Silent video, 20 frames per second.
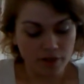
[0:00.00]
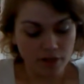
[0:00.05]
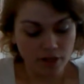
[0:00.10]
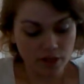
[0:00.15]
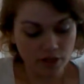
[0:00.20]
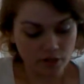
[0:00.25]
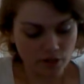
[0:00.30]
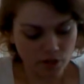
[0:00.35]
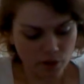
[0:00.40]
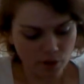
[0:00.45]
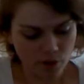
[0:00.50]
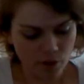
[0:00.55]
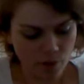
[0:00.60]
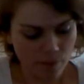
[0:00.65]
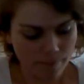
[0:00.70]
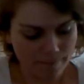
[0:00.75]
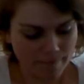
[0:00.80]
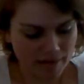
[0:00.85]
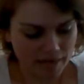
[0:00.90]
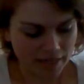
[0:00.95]
So
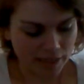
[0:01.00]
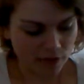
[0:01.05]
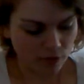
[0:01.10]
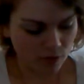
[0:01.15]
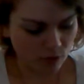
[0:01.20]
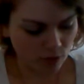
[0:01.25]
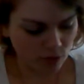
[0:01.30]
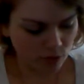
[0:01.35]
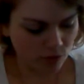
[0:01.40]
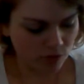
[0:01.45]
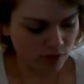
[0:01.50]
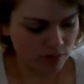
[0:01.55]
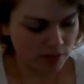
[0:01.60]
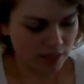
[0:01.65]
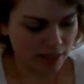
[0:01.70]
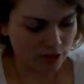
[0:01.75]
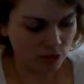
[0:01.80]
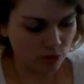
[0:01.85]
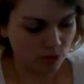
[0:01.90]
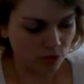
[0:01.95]
my usual
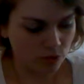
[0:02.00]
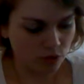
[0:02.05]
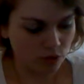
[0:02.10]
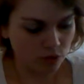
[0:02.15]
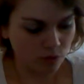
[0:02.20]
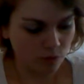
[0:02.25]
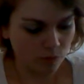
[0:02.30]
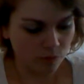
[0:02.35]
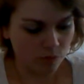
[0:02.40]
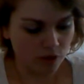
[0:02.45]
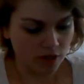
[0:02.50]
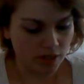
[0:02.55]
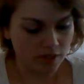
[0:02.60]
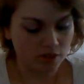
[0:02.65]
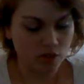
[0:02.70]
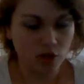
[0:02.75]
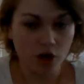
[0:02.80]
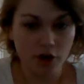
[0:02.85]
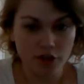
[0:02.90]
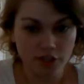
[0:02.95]
schedule was
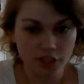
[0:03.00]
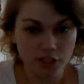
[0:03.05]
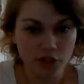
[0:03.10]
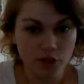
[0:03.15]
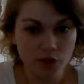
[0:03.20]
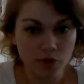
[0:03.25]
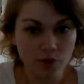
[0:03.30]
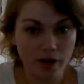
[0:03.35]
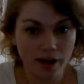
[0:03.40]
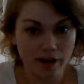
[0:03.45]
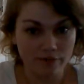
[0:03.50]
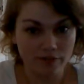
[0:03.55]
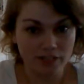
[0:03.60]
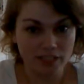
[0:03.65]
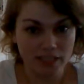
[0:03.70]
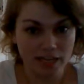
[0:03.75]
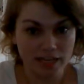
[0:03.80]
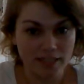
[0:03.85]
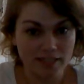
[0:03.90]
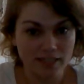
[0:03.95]
cardio every
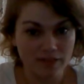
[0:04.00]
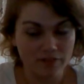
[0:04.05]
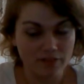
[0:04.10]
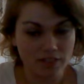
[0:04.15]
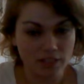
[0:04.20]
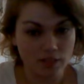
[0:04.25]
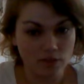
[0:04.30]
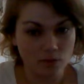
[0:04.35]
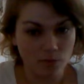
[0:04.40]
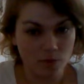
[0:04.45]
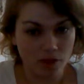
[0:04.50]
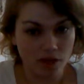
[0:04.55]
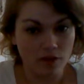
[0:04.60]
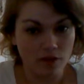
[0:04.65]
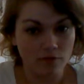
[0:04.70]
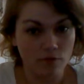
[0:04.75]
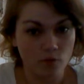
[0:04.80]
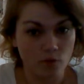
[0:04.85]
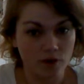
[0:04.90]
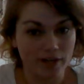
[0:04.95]
day, 7 days a week
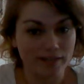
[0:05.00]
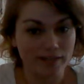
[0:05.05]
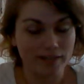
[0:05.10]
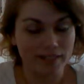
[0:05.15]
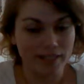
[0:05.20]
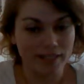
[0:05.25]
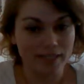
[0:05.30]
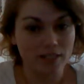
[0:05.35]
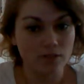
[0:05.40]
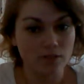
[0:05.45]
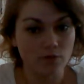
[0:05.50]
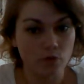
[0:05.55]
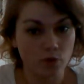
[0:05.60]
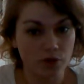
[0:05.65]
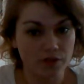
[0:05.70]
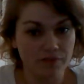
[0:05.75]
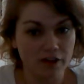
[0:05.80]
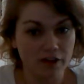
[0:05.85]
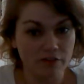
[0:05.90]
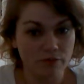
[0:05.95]
for at least
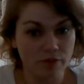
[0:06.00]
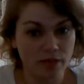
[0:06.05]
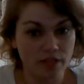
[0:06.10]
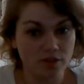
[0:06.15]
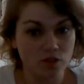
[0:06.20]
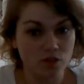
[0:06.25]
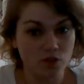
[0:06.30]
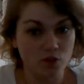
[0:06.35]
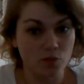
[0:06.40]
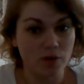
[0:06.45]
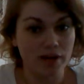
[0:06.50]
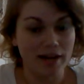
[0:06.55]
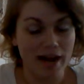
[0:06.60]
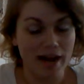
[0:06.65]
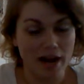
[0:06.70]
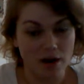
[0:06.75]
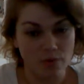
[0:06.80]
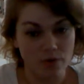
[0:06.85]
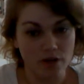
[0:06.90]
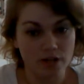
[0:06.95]
45 minutes to an
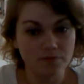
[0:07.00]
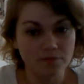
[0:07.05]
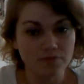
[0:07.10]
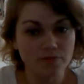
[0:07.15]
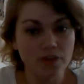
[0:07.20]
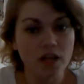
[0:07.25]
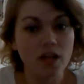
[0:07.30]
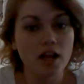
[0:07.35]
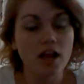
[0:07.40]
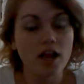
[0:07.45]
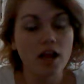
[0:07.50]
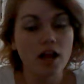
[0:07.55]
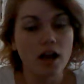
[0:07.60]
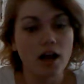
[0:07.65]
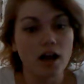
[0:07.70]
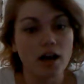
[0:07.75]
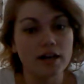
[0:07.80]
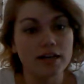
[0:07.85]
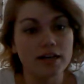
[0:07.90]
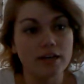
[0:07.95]
hour.
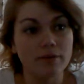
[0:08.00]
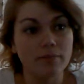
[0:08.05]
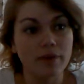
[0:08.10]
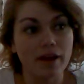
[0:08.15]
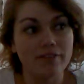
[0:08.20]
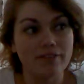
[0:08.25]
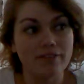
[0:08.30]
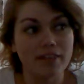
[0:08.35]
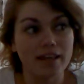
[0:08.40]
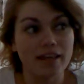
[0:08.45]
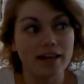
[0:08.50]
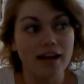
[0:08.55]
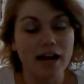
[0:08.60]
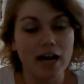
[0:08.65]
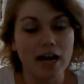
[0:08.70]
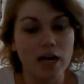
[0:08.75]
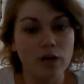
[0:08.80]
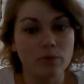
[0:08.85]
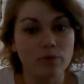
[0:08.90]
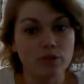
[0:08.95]
And then
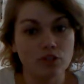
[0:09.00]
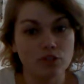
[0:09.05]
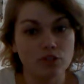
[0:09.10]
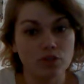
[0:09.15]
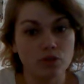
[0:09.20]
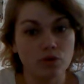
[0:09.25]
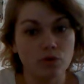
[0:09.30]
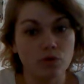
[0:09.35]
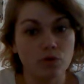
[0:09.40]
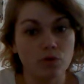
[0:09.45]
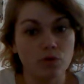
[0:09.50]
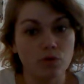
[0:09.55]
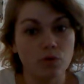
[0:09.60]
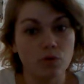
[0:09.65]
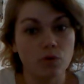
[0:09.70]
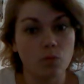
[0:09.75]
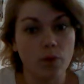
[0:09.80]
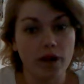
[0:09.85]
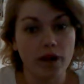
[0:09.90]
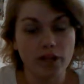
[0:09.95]
I would
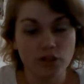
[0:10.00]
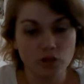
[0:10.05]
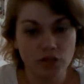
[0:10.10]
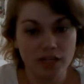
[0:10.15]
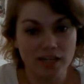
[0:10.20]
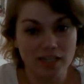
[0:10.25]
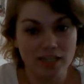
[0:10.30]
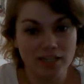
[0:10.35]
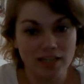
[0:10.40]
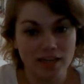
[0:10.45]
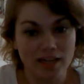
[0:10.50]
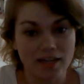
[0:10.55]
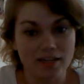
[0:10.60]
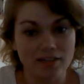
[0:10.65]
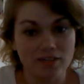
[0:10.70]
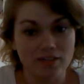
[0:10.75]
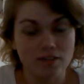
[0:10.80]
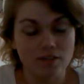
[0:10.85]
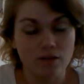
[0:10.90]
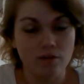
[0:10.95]
do weight training
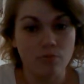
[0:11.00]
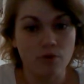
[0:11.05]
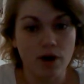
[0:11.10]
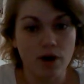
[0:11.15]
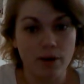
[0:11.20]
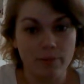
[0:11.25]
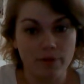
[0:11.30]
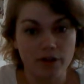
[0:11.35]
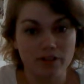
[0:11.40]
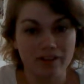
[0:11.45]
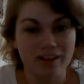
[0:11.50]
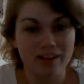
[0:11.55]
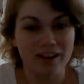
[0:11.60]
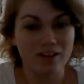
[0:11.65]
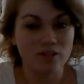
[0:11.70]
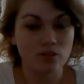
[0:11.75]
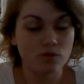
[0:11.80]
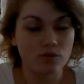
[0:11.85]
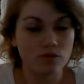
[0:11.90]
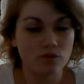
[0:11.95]
days primarily on
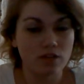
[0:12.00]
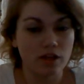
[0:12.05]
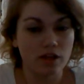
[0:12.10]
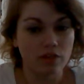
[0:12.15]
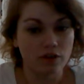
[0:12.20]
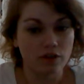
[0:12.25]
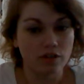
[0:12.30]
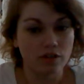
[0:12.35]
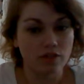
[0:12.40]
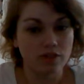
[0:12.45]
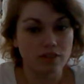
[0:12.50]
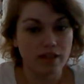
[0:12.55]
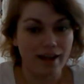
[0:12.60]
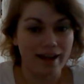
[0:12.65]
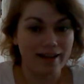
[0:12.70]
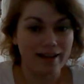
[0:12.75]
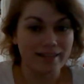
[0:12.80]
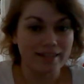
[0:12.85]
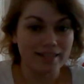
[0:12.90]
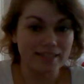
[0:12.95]
Tuesday, Thursday,
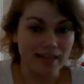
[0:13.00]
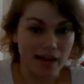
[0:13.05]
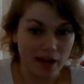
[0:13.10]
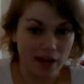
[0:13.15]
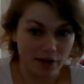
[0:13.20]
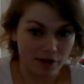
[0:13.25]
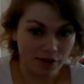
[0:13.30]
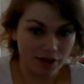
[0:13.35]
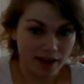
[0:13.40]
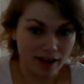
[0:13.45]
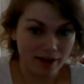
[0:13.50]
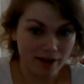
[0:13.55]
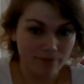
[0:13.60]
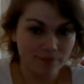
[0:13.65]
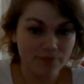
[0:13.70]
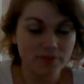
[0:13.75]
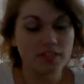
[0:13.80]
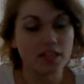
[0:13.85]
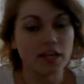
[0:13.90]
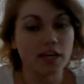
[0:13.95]
and Saturday.
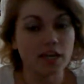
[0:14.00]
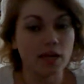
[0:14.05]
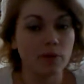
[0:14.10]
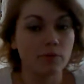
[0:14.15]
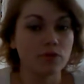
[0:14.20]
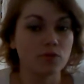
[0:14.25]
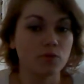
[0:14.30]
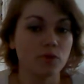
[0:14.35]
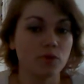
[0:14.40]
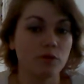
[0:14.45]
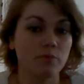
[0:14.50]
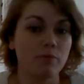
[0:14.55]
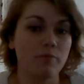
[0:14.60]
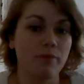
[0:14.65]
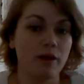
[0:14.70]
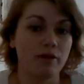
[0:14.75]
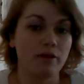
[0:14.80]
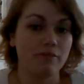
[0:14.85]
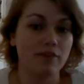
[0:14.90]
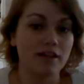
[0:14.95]
Sunday would sort of be
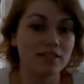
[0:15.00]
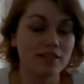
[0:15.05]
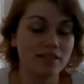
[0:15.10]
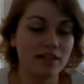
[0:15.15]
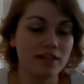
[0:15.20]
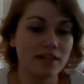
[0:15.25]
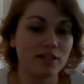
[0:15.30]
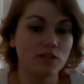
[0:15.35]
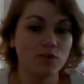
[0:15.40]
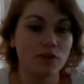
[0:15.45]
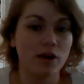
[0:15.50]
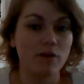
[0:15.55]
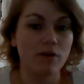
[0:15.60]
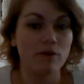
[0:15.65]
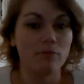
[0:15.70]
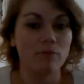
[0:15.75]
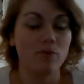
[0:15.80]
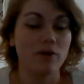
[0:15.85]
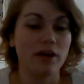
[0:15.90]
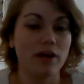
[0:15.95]
my rest day, so that would
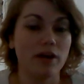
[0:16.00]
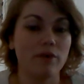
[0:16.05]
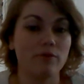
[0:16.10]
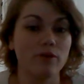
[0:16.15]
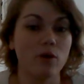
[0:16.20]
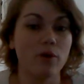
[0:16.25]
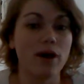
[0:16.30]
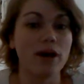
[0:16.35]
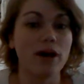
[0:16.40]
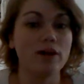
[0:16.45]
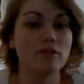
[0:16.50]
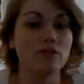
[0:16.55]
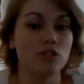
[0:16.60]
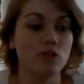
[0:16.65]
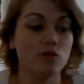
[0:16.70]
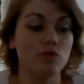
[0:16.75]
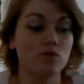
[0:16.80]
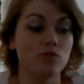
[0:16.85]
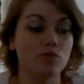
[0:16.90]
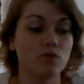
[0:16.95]
be when I would go out and
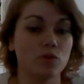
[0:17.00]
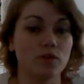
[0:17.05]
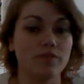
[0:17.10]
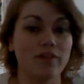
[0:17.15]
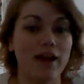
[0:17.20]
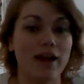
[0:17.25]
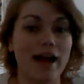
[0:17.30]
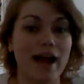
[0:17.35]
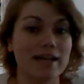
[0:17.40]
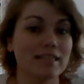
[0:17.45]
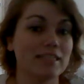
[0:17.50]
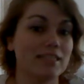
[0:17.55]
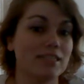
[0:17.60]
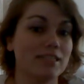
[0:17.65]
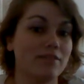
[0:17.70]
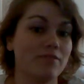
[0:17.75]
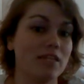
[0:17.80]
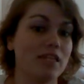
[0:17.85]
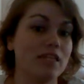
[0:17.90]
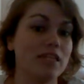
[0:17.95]
do sort of
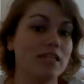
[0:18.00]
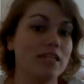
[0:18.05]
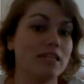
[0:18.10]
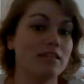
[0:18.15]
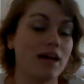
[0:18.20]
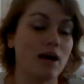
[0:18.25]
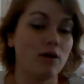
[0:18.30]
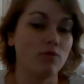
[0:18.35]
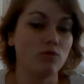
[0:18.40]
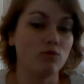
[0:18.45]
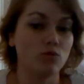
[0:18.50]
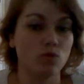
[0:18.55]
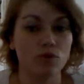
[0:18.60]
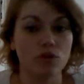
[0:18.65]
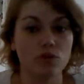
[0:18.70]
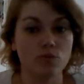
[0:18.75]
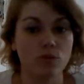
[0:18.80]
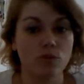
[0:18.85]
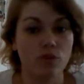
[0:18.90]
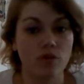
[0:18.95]
activities
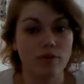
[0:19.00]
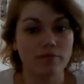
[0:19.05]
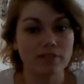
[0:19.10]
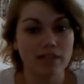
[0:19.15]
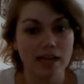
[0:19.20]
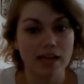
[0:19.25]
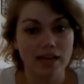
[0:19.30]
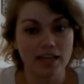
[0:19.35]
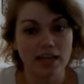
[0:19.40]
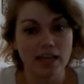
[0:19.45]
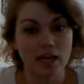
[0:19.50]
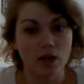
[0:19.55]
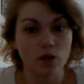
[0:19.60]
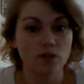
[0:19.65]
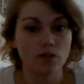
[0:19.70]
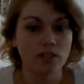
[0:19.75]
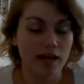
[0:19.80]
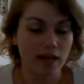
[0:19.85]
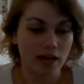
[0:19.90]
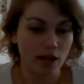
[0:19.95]
outdoors, whether that was hiking,
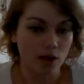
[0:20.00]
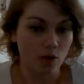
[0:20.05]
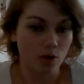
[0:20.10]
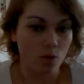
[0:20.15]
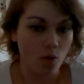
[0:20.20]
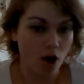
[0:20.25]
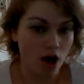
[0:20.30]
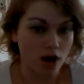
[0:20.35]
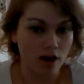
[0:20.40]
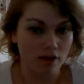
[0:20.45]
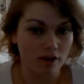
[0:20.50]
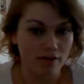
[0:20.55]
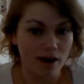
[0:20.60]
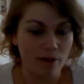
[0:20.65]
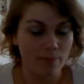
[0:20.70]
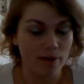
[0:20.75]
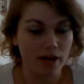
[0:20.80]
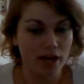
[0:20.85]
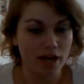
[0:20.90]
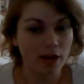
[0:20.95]
taking a walk
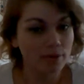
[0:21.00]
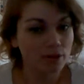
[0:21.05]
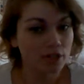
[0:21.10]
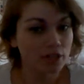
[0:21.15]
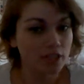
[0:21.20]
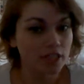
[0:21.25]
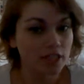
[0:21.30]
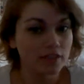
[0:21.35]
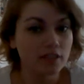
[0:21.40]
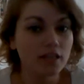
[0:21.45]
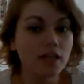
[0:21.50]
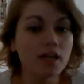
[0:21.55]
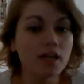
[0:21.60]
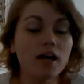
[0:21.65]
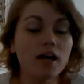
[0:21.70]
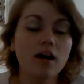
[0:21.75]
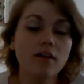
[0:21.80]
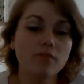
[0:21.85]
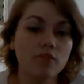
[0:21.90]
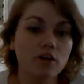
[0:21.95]
around my neighborhood
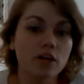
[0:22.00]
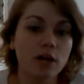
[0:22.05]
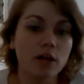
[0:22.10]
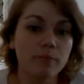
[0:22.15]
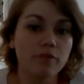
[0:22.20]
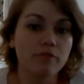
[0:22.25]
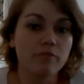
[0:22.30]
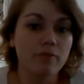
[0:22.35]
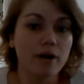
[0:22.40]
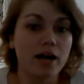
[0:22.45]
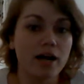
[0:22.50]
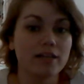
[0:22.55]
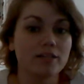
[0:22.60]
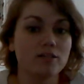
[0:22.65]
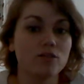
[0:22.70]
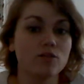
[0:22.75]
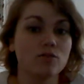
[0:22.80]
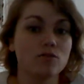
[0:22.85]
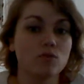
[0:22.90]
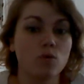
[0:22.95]
for a couple of
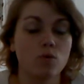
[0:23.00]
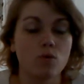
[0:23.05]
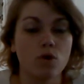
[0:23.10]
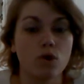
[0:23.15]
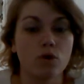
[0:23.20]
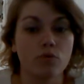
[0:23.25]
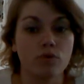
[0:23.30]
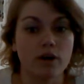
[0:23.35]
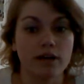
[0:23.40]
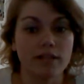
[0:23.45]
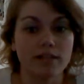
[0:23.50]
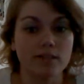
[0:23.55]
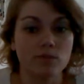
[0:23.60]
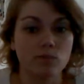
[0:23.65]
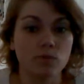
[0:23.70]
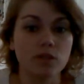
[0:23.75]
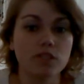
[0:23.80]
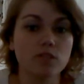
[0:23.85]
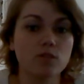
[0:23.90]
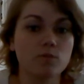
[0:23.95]
miles, or running some
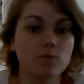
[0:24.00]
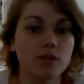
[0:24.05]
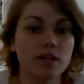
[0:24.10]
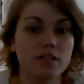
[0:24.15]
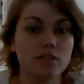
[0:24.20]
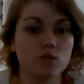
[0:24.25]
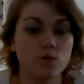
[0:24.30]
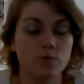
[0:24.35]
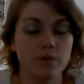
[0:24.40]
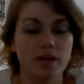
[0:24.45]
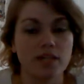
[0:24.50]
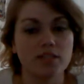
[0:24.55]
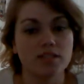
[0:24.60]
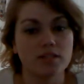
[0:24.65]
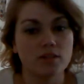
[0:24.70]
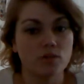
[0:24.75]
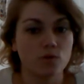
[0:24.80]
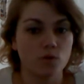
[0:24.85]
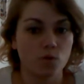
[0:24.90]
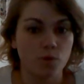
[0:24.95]
wind sprints or
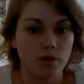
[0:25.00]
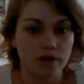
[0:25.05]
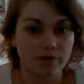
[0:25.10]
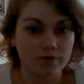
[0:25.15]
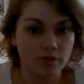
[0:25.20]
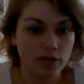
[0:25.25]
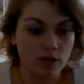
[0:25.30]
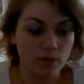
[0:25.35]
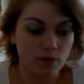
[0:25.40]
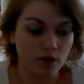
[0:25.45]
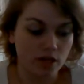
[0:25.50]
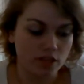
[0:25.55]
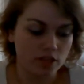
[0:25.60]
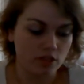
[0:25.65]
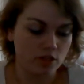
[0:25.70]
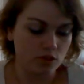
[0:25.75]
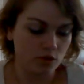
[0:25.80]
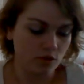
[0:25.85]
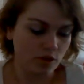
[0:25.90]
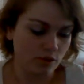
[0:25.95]
bases or whatever I wanted to
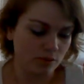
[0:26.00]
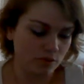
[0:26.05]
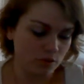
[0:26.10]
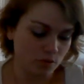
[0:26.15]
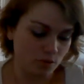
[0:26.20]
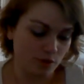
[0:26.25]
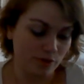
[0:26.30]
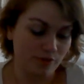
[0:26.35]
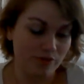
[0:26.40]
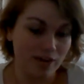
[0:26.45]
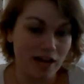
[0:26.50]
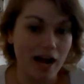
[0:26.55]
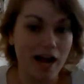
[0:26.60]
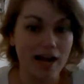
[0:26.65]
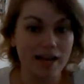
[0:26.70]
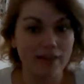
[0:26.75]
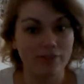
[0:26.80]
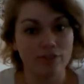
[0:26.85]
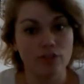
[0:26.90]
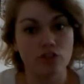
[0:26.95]
do that was sort of
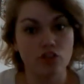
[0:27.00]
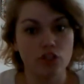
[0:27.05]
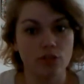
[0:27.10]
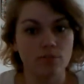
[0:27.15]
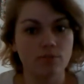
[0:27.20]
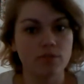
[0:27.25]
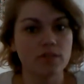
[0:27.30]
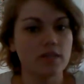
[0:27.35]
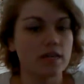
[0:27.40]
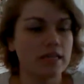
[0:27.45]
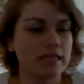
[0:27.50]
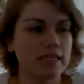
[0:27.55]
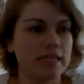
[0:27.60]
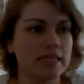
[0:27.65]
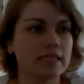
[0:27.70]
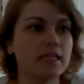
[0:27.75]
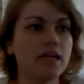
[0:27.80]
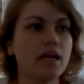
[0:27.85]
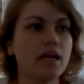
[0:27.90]
not in the gym setting.